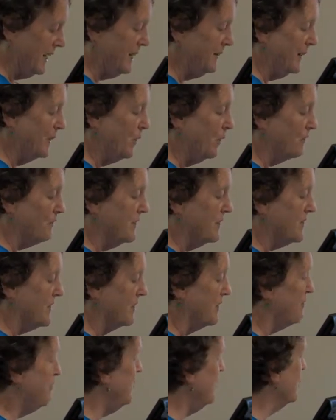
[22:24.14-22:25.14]
and they don't
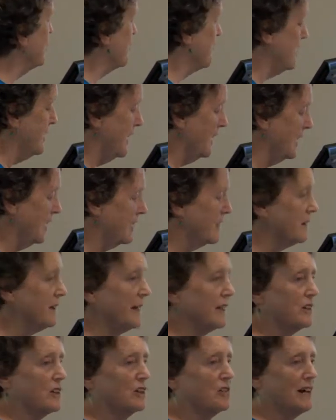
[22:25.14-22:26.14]
visit the feeders like,
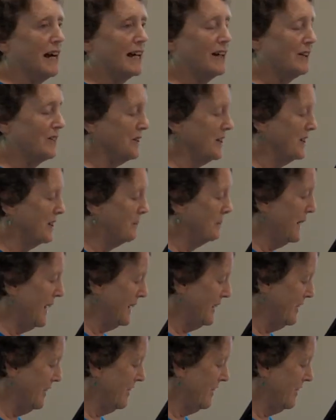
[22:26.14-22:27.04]
like the grackles and the black,